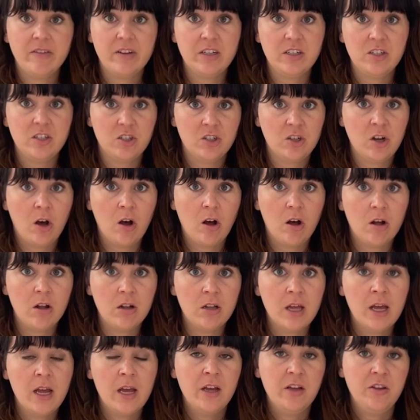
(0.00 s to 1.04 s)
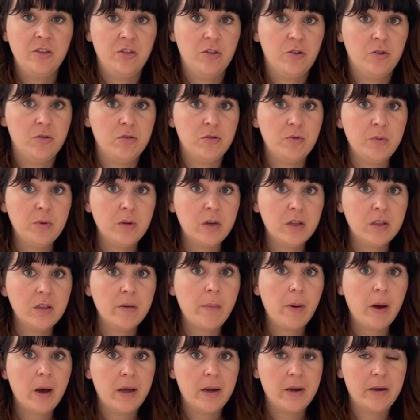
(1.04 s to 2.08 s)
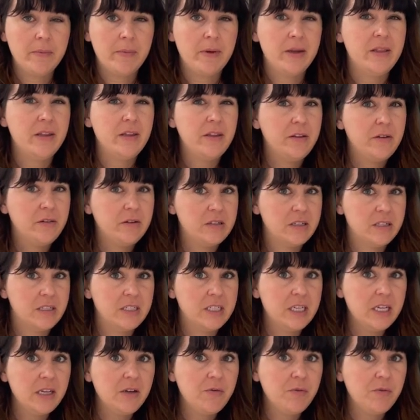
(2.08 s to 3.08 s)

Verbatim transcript: inch tall. Those went on the bottom and then there was a skinny